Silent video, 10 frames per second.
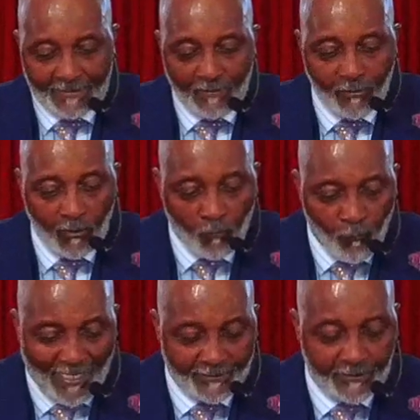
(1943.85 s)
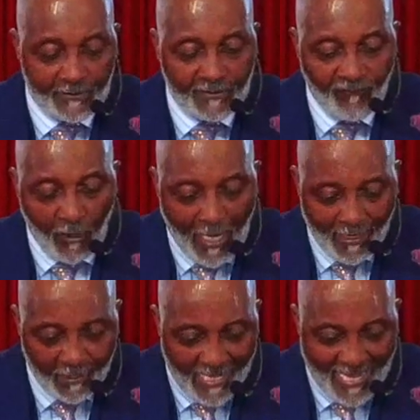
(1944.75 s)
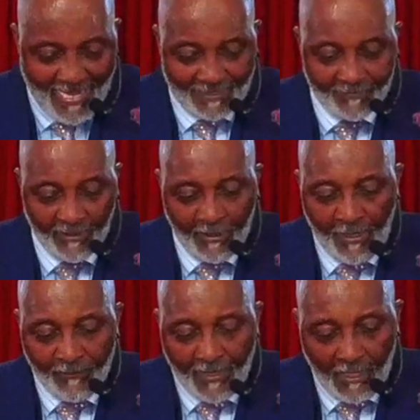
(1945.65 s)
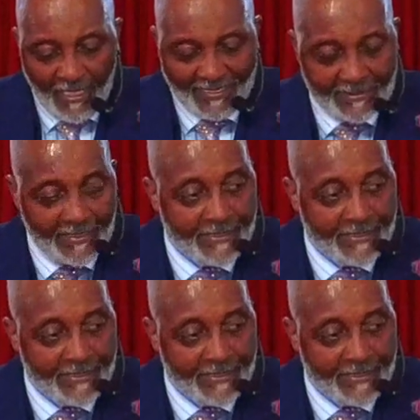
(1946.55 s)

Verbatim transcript: some corrections for our lives that unless he